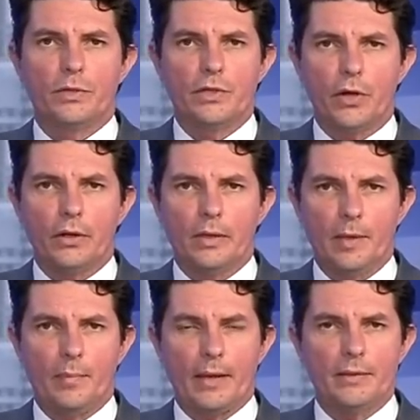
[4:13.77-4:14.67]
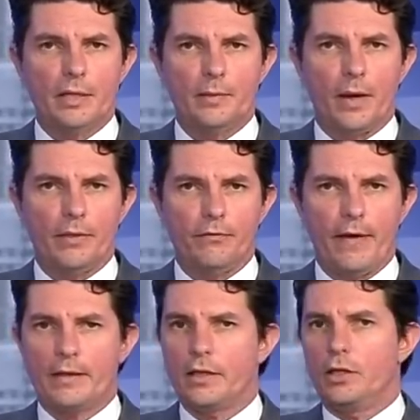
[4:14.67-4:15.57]
certainly be blunted by the
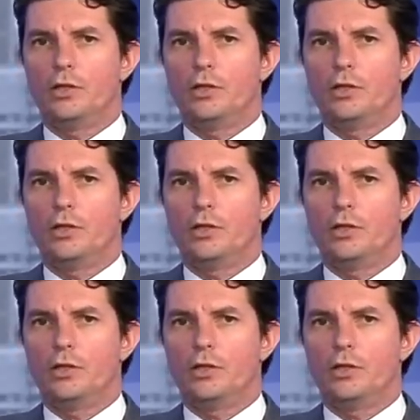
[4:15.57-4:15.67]
fact that you're